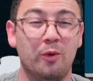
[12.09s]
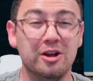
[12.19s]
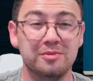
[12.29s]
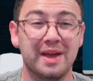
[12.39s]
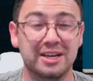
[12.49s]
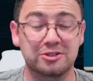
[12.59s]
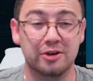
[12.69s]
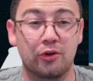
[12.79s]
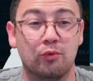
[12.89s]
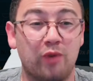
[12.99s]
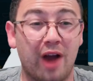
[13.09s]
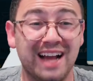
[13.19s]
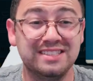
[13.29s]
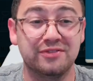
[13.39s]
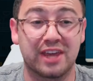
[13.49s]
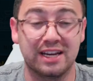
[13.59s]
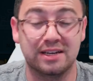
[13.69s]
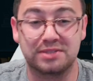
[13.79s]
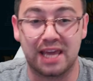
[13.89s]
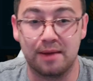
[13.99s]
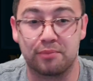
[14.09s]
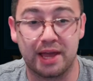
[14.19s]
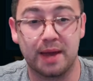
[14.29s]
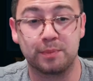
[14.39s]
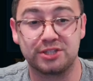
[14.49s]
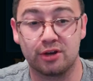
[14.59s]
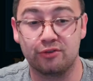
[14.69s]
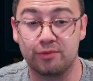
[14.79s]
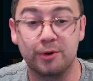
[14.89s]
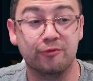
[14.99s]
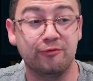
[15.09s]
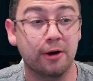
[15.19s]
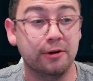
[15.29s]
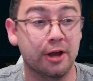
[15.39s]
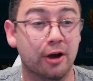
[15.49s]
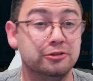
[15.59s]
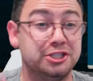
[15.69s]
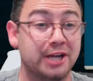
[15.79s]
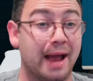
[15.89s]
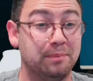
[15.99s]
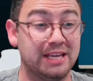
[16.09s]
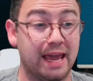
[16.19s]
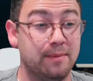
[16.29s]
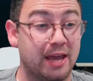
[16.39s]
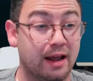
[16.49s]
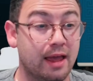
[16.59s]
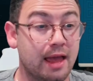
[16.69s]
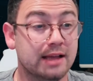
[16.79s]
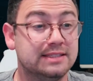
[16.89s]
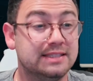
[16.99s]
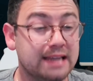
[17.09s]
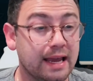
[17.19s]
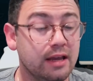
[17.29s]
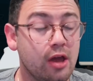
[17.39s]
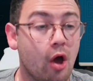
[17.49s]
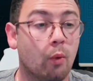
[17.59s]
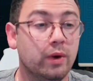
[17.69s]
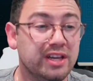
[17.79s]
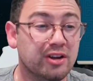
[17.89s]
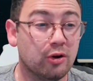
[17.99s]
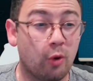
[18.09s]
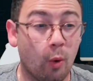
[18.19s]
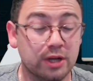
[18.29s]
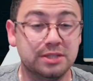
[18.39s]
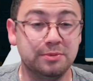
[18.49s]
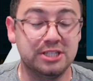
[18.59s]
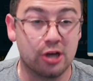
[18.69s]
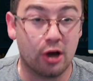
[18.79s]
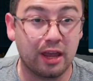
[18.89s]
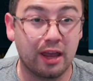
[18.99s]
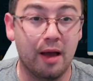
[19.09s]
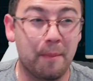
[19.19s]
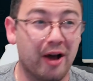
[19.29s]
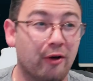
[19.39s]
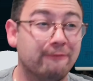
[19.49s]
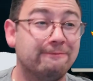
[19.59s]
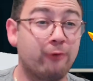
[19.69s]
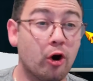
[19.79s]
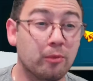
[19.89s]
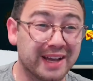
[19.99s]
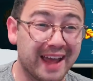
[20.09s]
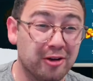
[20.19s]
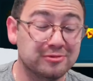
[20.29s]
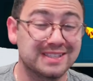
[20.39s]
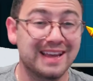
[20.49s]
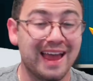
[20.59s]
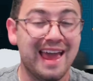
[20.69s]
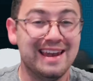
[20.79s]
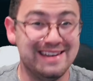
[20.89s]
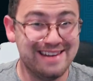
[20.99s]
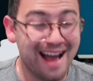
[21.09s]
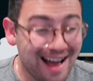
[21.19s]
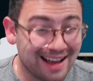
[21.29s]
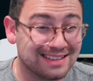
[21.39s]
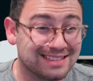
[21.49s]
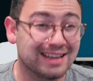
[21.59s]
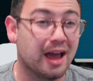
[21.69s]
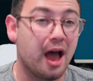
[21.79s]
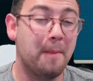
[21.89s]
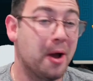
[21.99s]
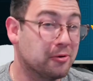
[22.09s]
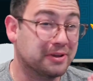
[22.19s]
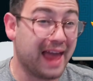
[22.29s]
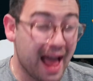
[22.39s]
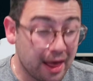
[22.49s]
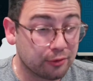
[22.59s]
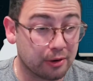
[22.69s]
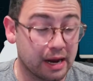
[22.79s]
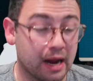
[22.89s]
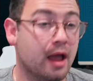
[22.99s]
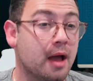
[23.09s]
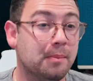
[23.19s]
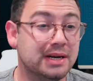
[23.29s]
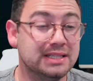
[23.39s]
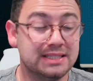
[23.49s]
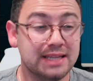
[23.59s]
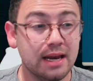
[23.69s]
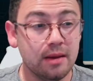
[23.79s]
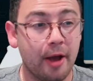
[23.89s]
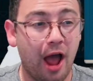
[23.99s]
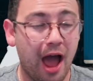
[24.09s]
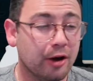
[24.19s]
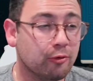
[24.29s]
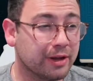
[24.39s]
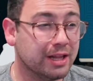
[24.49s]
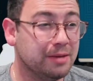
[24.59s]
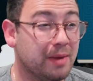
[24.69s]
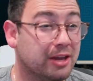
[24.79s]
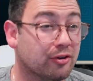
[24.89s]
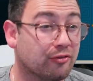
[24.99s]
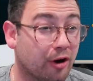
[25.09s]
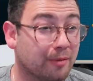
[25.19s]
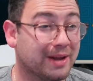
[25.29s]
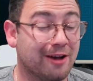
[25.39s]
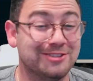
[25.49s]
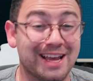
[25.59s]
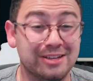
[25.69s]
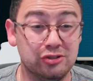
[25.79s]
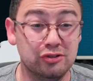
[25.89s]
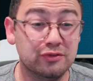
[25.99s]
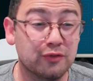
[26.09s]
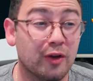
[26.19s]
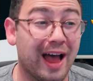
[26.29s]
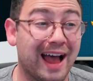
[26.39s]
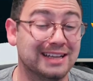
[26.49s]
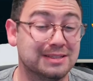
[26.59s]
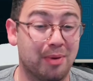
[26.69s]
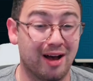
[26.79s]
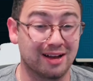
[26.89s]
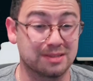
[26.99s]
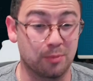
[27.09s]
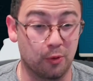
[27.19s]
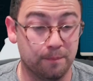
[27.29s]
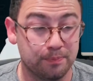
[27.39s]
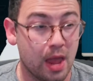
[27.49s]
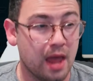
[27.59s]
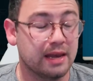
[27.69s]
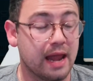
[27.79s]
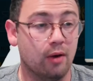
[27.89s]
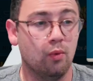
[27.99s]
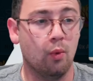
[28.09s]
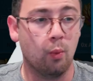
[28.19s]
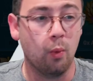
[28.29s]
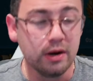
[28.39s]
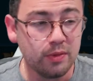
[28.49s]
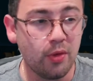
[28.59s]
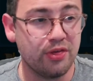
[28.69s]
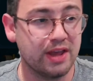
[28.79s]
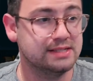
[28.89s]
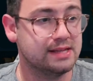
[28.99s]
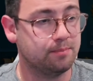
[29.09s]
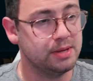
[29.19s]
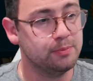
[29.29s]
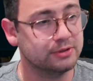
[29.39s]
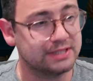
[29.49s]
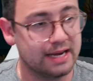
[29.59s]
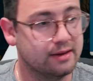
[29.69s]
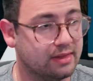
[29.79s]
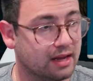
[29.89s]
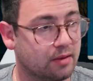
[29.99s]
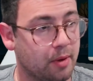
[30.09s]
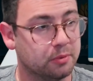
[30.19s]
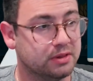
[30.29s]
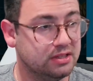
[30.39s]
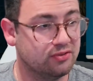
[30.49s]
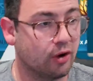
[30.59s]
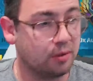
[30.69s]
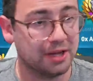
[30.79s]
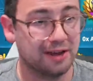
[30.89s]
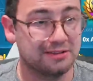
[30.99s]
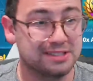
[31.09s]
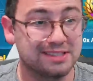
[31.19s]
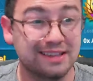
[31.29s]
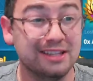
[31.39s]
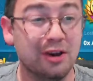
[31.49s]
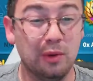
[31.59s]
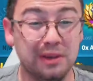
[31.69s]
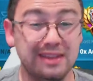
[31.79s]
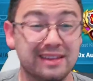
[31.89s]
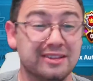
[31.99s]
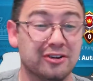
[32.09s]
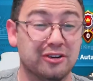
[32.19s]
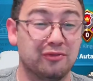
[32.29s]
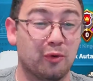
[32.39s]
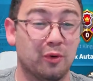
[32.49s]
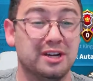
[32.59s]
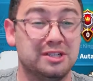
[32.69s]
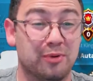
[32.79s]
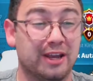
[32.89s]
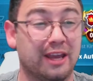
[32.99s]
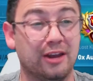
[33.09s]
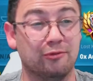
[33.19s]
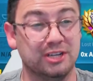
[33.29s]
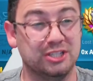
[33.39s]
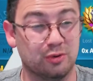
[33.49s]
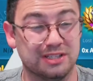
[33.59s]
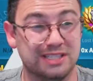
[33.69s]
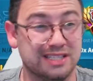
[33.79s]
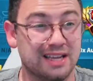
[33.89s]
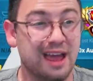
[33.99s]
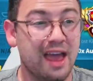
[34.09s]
Welcome back to another Rise of Kingdoms gameplay episode from your very own Shappy Gaming. Today, we are going to be talking about farm accounts, not about gathering, but instead about how to really make your farm accounts as useful as possible. Now, one of the things that people tend to think about with these farm accounts is that the only thing they're good for is bringing in resources.